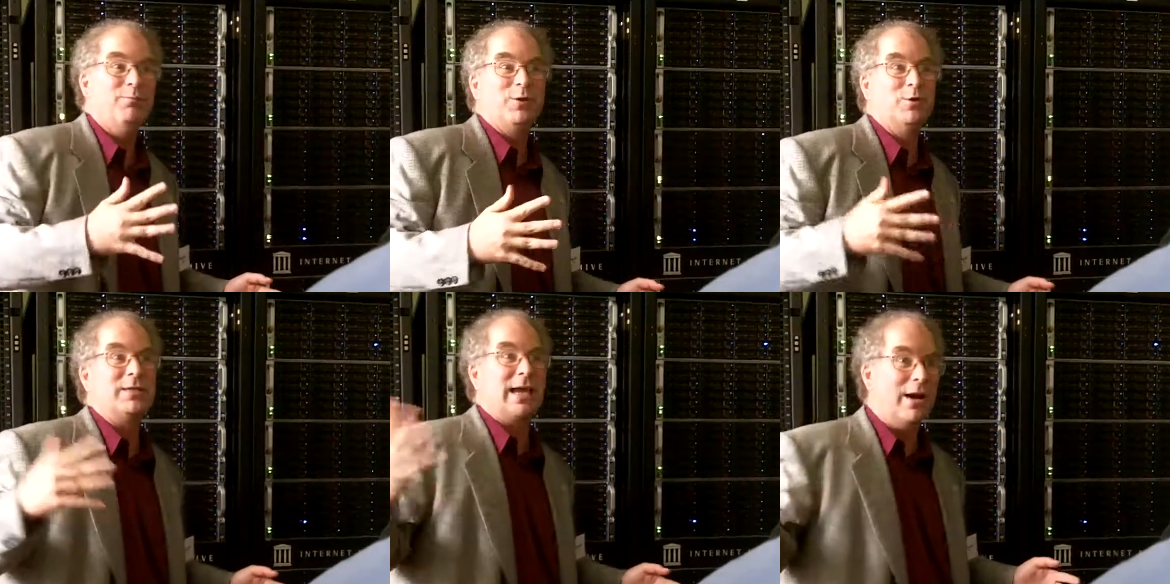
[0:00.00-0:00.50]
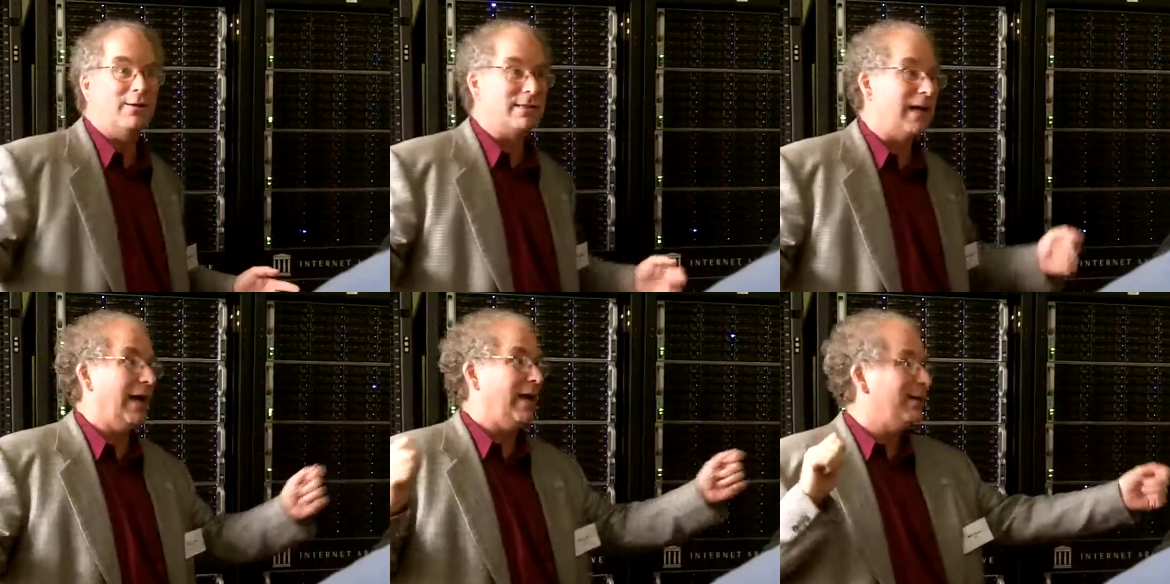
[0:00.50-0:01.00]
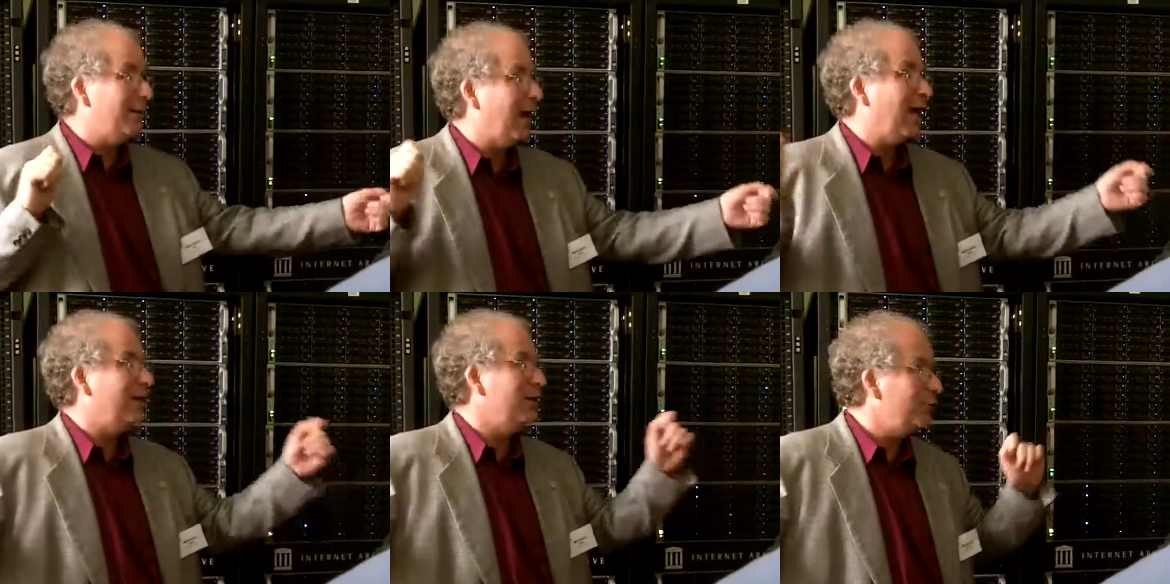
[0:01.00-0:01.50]
use the outside
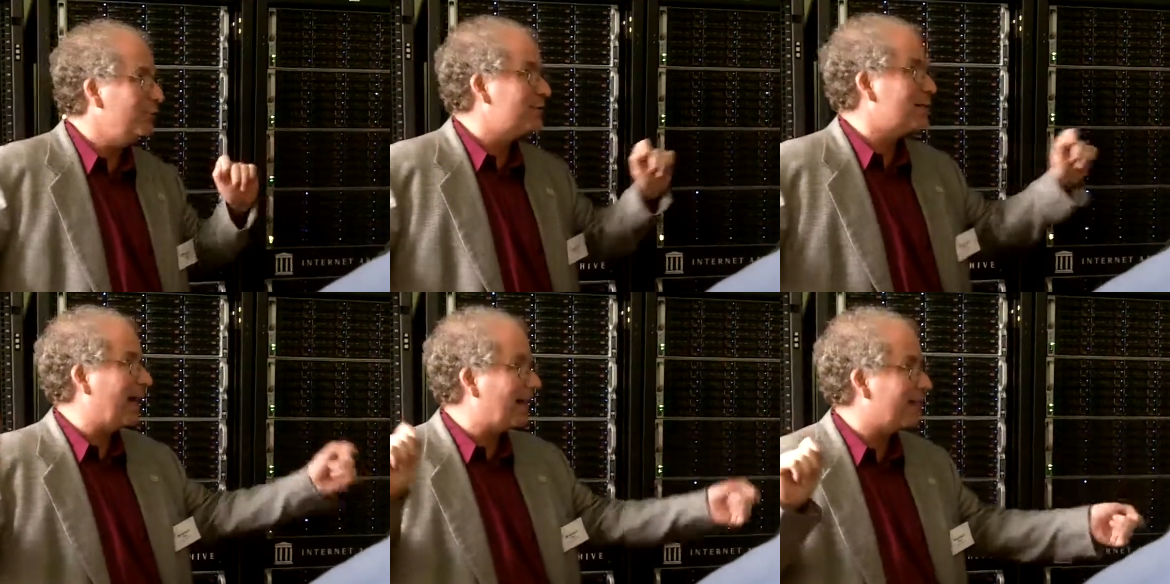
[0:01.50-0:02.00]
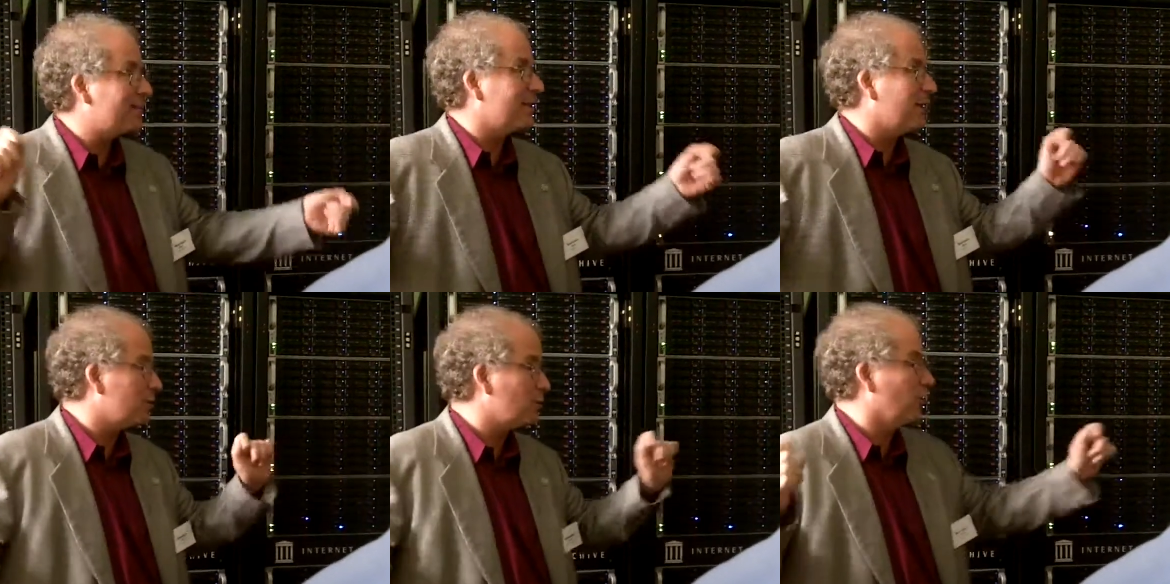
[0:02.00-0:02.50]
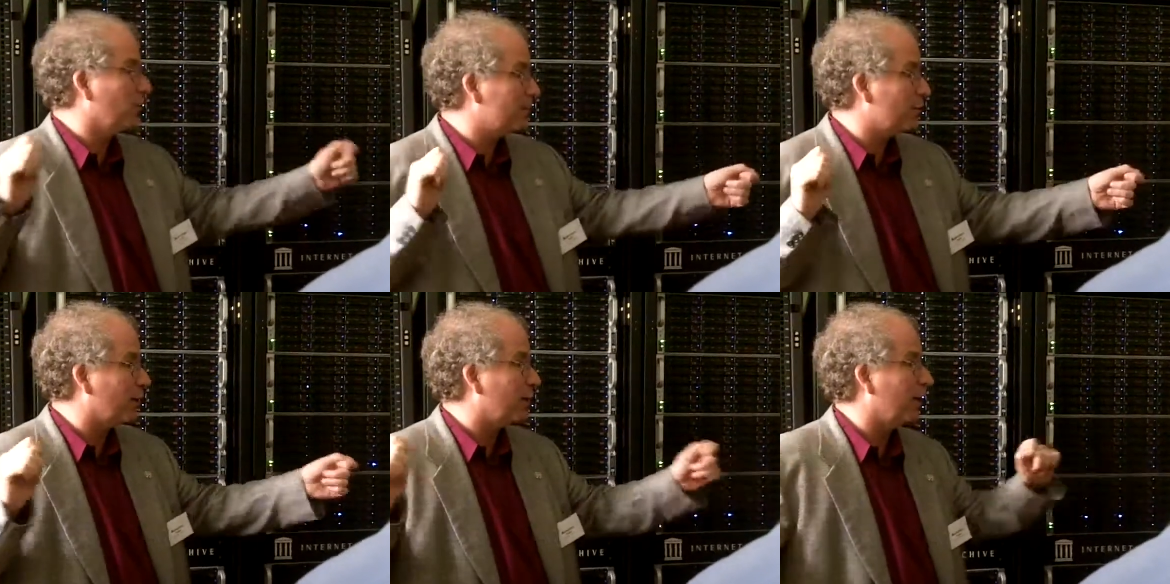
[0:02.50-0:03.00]
and use that as the sort of
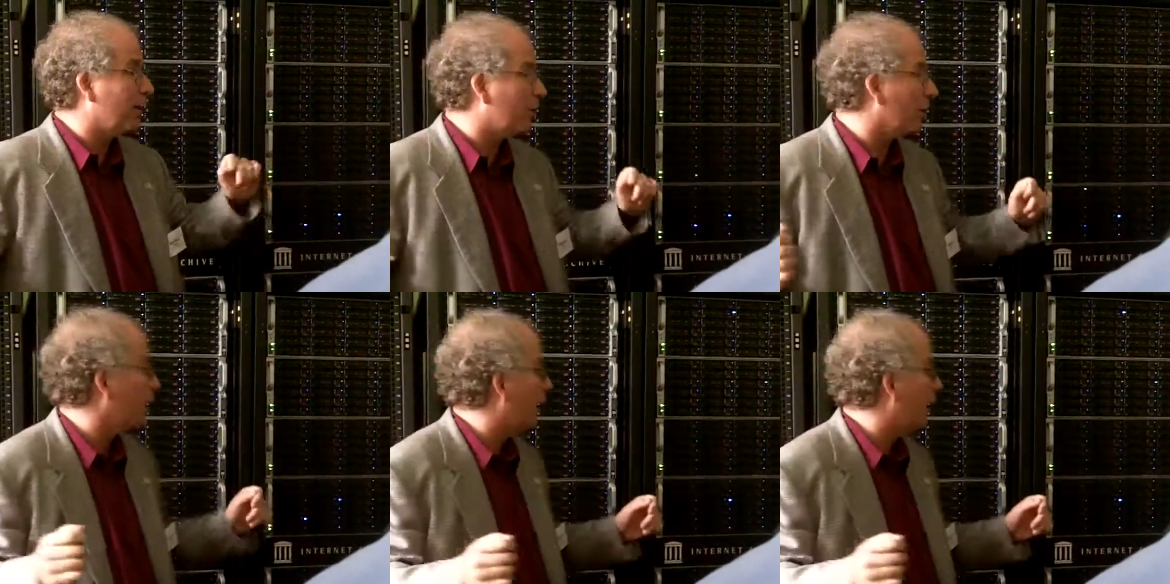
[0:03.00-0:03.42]
recirculator or